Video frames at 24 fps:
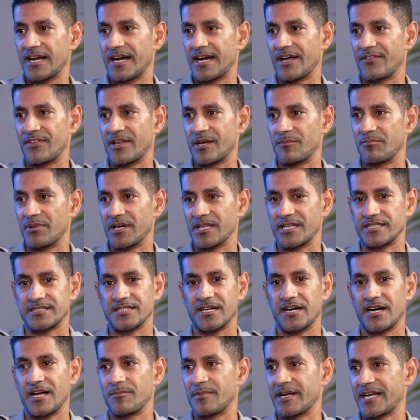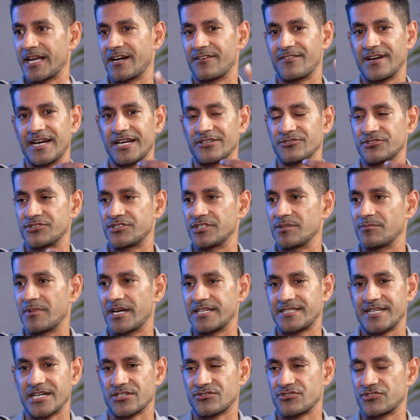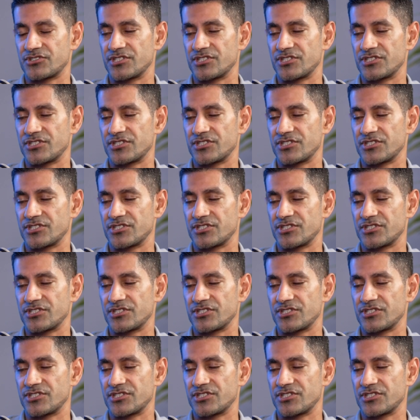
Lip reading: and then by the time I get around to do my tax